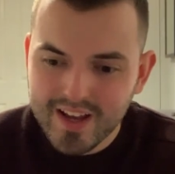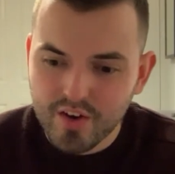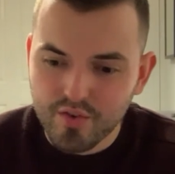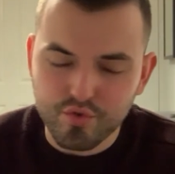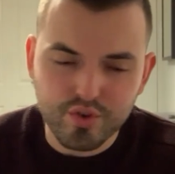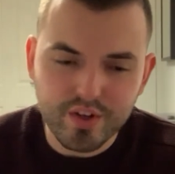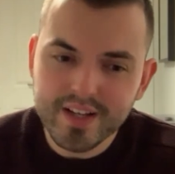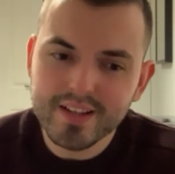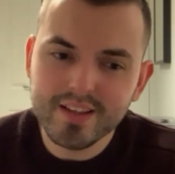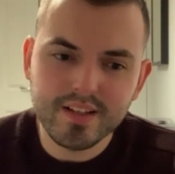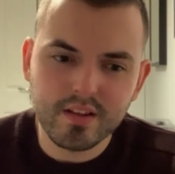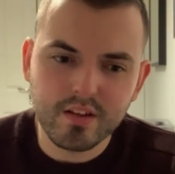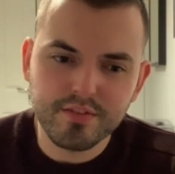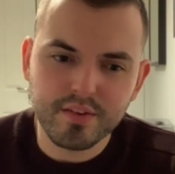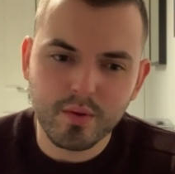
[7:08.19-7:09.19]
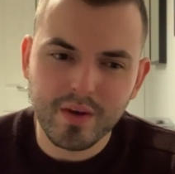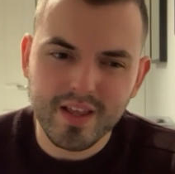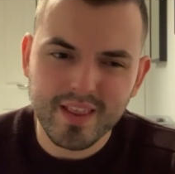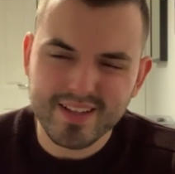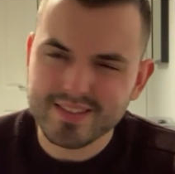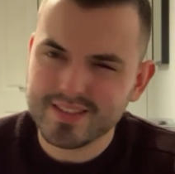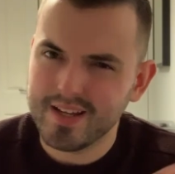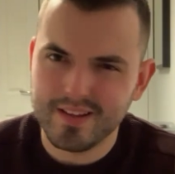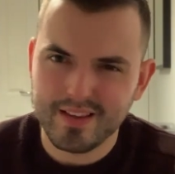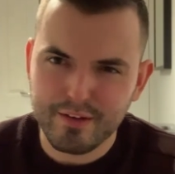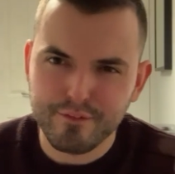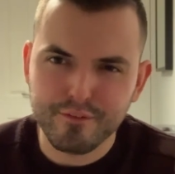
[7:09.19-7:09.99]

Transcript: Really love the way that's kind of like